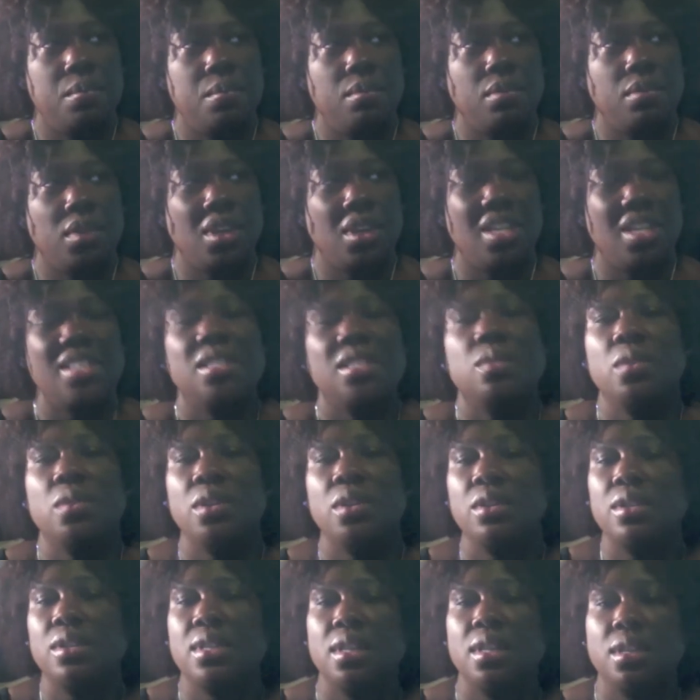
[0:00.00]
because it's one of
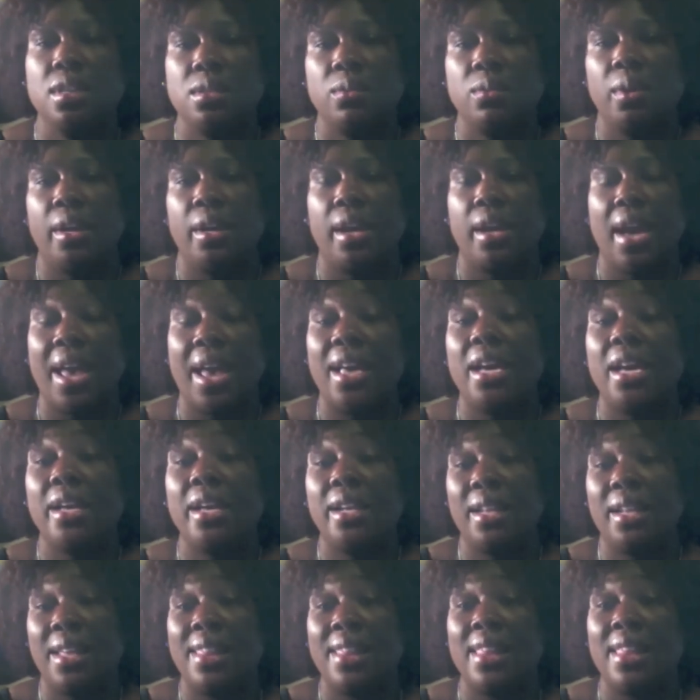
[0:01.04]
those things where I could have
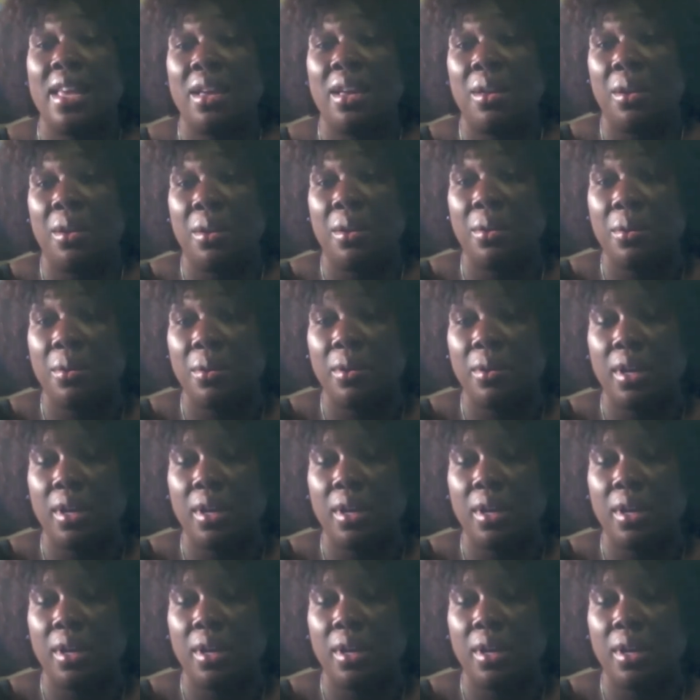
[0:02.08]
let that go